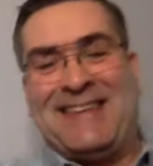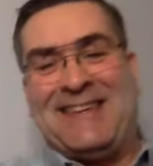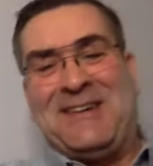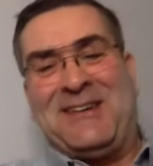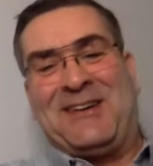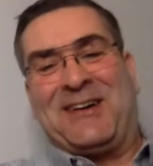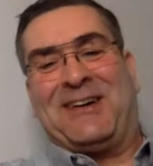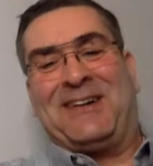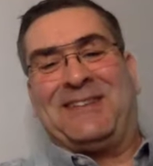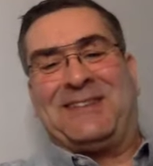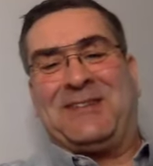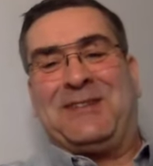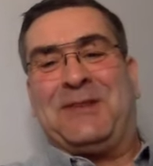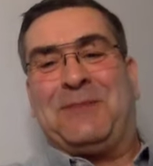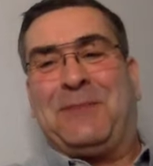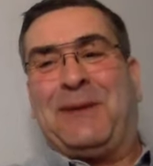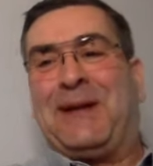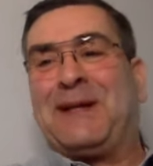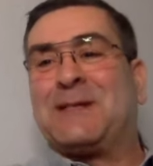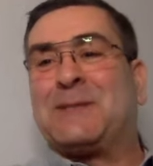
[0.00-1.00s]
that you got to do the
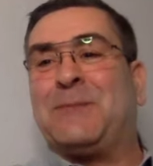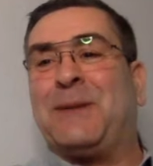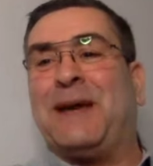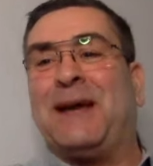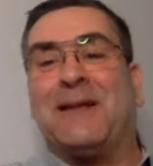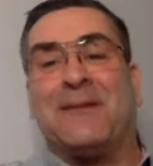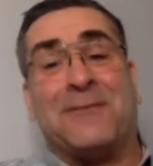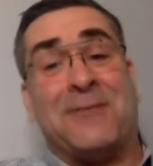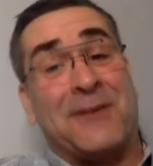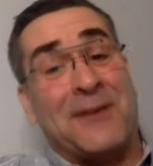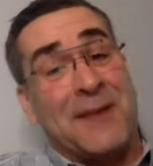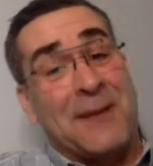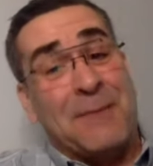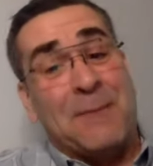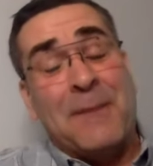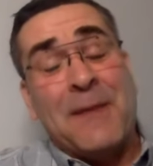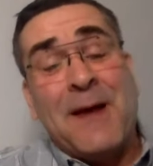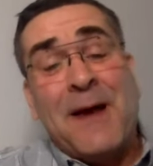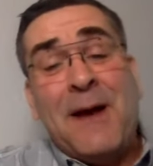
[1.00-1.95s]
big spiel for them,